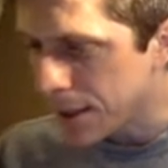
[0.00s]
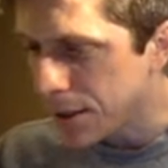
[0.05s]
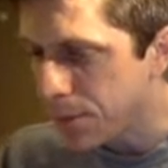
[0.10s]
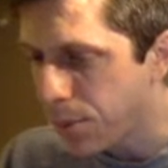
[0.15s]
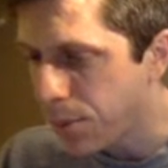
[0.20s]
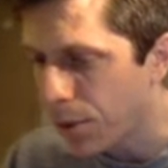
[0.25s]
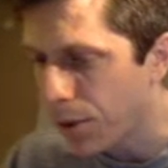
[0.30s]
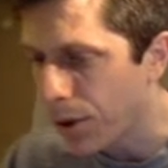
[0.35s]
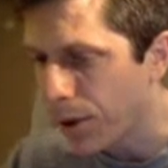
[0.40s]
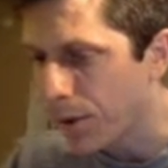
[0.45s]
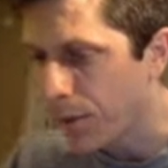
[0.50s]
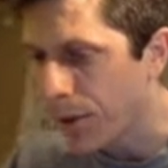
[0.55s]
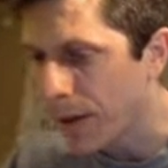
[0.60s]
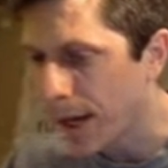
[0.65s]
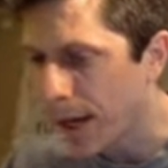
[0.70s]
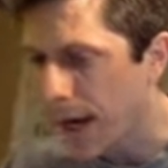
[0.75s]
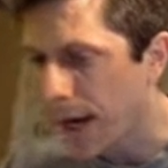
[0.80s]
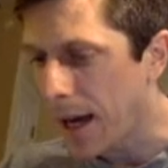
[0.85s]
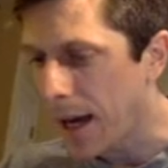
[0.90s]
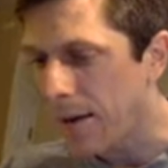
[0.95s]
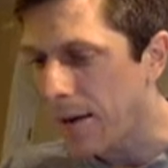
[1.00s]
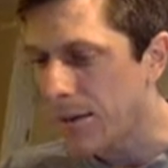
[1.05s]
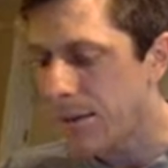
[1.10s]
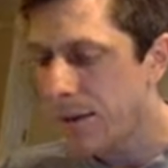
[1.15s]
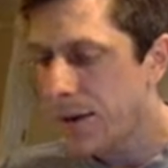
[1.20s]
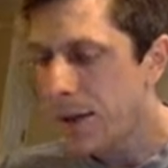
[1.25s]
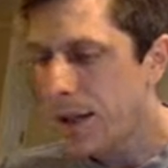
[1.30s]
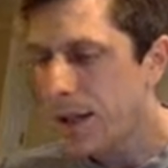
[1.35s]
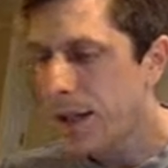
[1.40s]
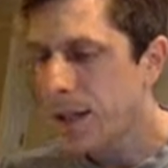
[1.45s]
point, we have
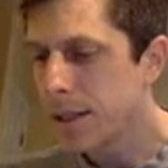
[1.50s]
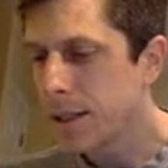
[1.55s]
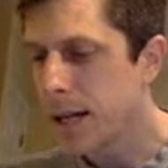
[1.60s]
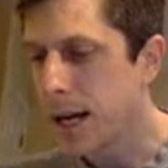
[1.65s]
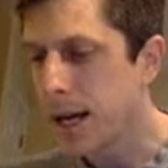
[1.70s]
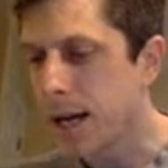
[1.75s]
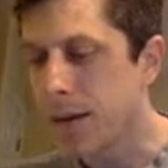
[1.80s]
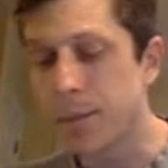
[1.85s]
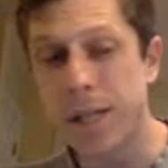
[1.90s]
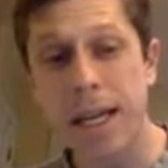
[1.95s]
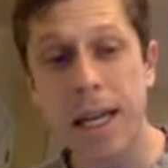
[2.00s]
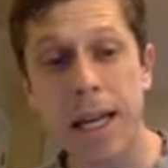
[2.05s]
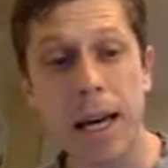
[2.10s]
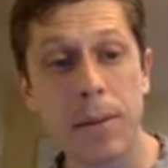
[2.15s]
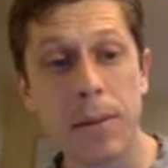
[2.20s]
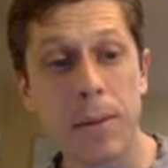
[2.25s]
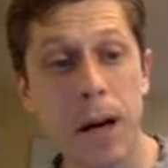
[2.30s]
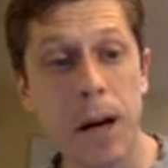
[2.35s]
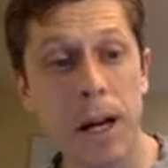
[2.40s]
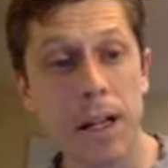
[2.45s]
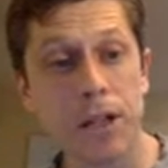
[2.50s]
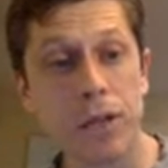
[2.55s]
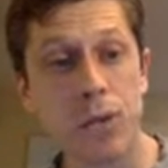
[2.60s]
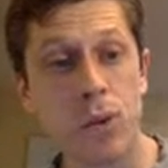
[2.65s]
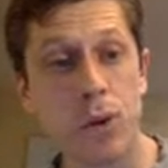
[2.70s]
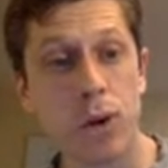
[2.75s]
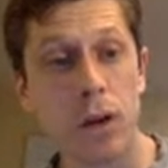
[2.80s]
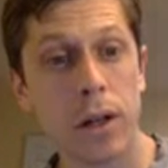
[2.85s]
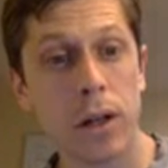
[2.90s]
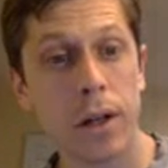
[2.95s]
time Tn minus
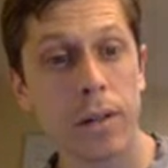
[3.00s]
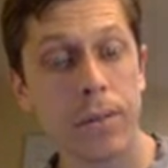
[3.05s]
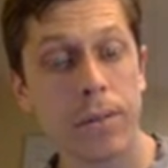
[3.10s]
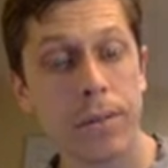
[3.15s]
1